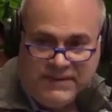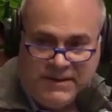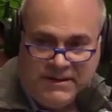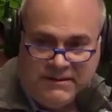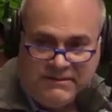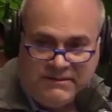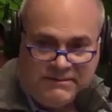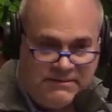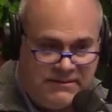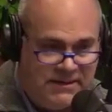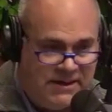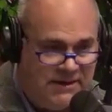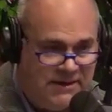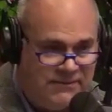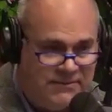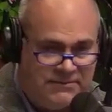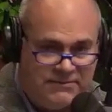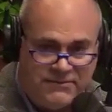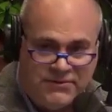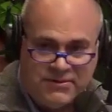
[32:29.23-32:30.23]
You know, you
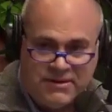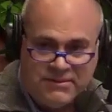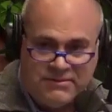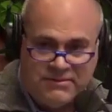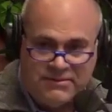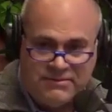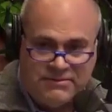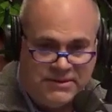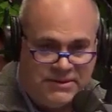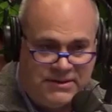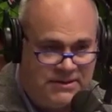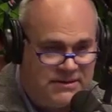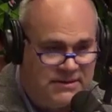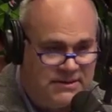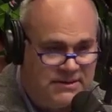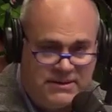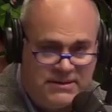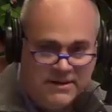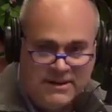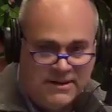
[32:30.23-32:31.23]
having trouble
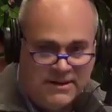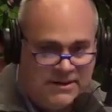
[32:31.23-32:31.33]
with